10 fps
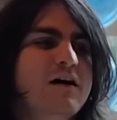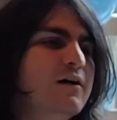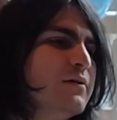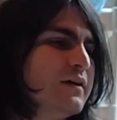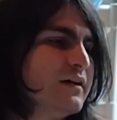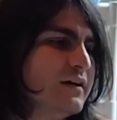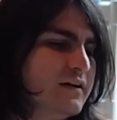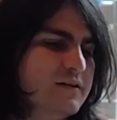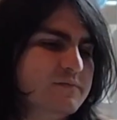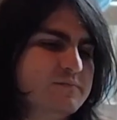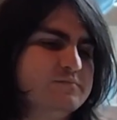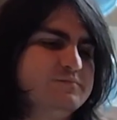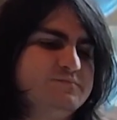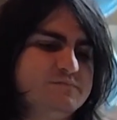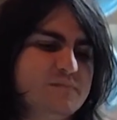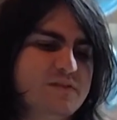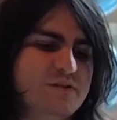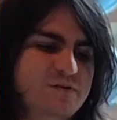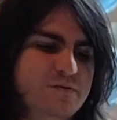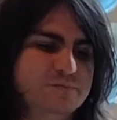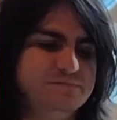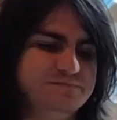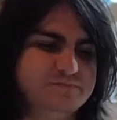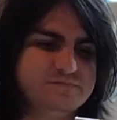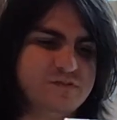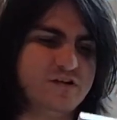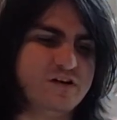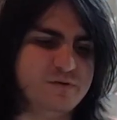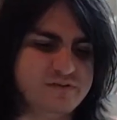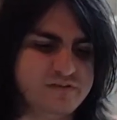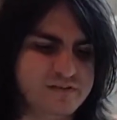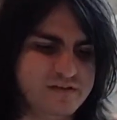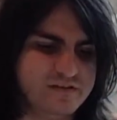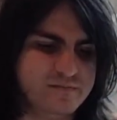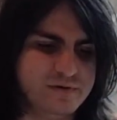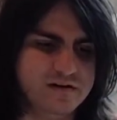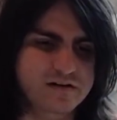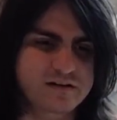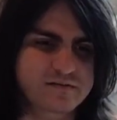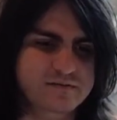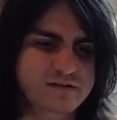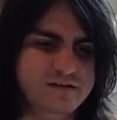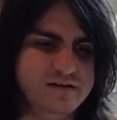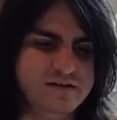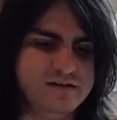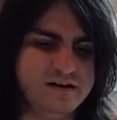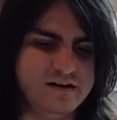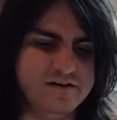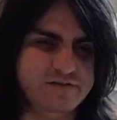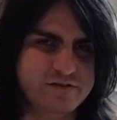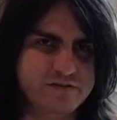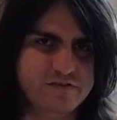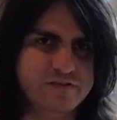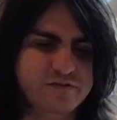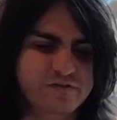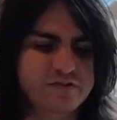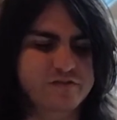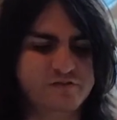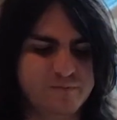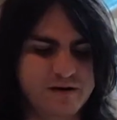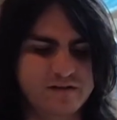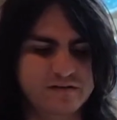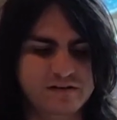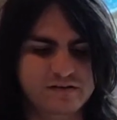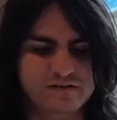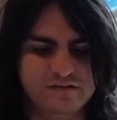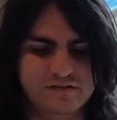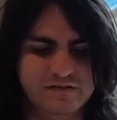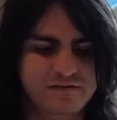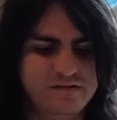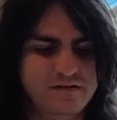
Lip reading: Okay, so starting with some manga, I have here, there's a new series for my collection here,